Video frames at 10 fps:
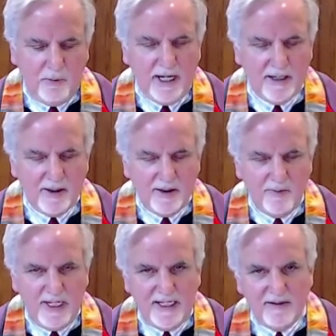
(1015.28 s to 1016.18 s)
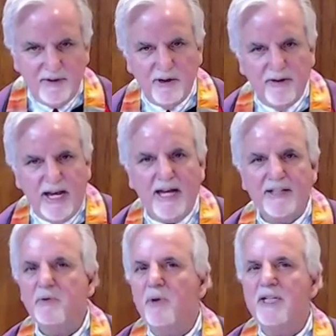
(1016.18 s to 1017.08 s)
You know, what many of you have
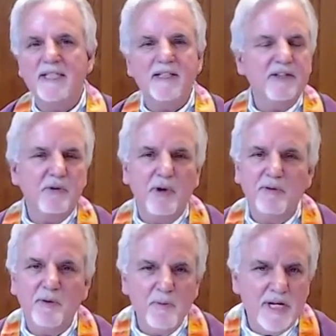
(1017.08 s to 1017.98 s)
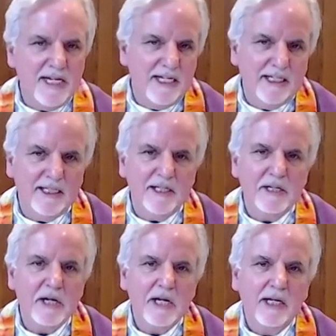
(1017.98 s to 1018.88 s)
asked, what is in store for me?
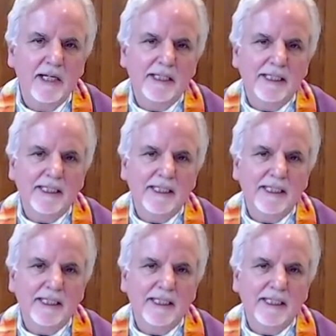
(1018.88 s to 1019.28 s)
And